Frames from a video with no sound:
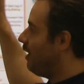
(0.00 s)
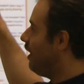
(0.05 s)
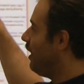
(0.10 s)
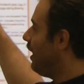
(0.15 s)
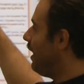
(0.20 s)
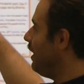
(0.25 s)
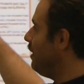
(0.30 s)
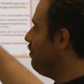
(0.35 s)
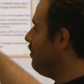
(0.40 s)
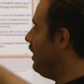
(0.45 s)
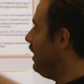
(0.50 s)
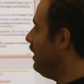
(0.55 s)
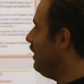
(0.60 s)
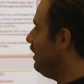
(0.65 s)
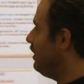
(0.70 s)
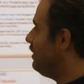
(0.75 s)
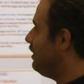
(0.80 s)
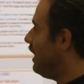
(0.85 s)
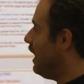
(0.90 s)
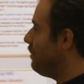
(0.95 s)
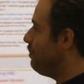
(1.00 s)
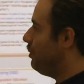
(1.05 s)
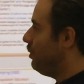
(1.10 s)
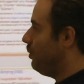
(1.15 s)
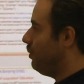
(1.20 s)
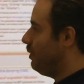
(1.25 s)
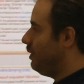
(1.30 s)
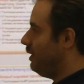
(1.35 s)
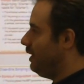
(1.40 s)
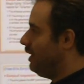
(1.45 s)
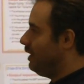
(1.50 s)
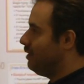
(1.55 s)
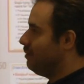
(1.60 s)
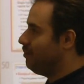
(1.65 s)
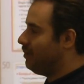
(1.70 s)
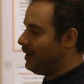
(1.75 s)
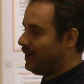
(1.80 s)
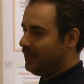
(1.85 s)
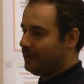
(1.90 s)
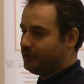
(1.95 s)
I made a typo
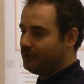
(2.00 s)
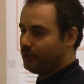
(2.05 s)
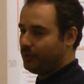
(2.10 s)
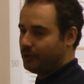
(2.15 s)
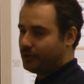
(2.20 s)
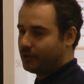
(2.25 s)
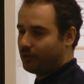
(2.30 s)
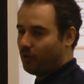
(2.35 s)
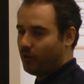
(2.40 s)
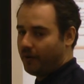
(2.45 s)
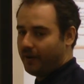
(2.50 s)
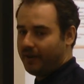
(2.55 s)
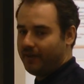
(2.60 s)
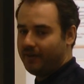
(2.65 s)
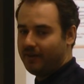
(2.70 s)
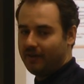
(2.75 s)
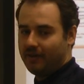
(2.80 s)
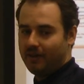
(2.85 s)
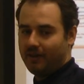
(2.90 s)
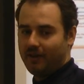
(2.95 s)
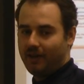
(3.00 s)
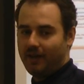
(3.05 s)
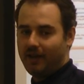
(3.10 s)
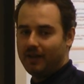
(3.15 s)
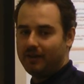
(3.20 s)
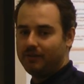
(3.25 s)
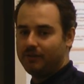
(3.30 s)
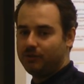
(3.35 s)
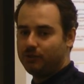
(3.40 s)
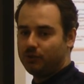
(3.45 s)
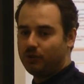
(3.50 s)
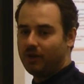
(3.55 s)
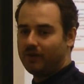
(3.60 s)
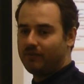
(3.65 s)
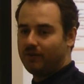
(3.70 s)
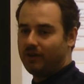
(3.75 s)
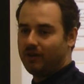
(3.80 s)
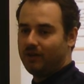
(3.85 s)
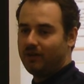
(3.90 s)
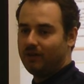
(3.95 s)
in my search query, and the
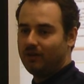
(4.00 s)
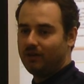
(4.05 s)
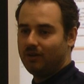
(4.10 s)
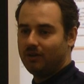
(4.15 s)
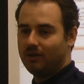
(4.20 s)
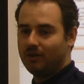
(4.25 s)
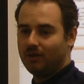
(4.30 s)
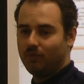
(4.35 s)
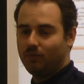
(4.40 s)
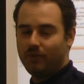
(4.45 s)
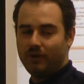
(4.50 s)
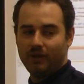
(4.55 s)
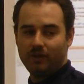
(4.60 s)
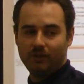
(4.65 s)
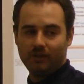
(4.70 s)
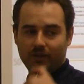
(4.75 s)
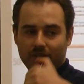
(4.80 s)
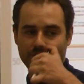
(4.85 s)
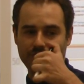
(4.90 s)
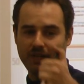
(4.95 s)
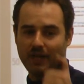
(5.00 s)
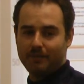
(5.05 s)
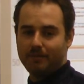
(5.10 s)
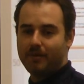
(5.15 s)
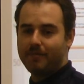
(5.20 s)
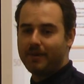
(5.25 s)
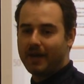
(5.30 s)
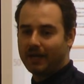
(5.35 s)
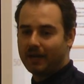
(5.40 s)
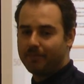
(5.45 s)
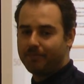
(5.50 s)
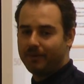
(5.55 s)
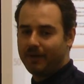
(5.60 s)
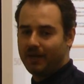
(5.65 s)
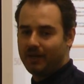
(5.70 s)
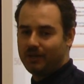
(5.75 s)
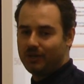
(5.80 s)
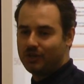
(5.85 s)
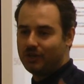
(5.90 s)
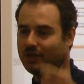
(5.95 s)
server will send me back a
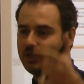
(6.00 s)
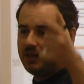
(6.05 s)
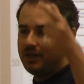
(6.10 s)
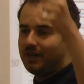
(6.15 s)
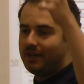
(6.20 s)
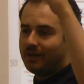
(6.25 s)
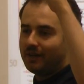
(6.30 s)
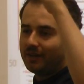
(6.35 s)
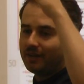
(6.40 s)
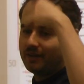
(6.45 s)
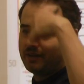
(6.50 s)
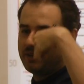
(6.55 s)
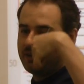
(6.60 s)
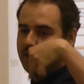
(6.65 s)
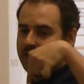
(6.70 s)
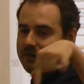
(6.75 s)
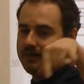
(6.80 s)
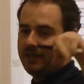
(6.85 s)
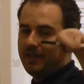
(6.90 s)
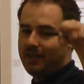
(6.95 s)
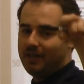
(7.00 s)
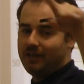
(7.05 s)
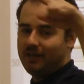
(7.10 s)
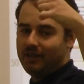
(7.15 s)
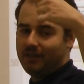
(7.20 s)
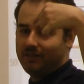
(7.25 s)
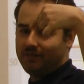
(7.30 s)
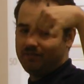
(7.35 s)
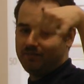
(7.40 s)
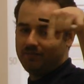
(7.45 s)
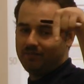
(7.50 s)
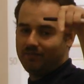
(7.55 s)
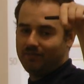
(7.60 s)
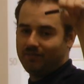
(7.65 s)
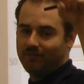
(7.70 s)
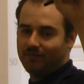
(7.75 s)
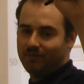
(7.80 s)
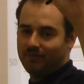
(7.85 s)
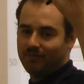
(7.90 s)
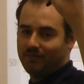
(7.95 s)
page containing,
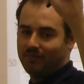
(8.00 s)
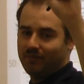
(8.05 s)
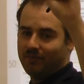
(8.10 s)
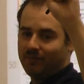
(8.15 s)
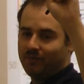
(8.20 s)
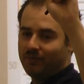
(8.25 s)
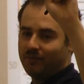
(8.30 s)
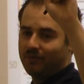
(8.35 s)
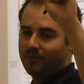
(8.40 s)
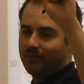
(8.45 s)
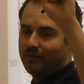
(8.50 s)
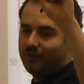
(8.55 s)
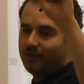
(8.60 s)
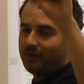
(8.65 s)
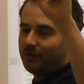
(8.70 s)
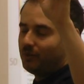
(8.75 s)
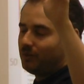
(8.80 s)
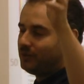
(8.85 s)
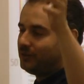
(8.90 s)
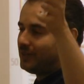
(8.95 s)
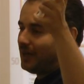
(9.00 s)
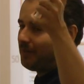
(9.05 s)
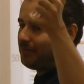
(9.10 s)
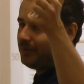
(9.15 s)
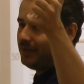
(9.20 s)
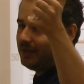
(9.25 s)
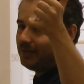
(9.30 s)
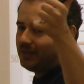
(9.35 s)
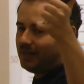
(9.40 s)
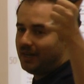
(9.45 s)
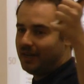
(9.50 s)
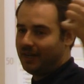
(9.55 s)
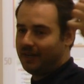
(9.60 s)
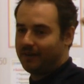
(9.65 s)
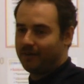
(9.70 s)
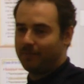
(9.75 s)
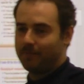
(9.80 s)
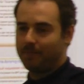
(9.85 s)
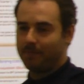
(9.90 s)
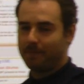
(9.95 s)
something
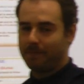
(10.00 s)
like,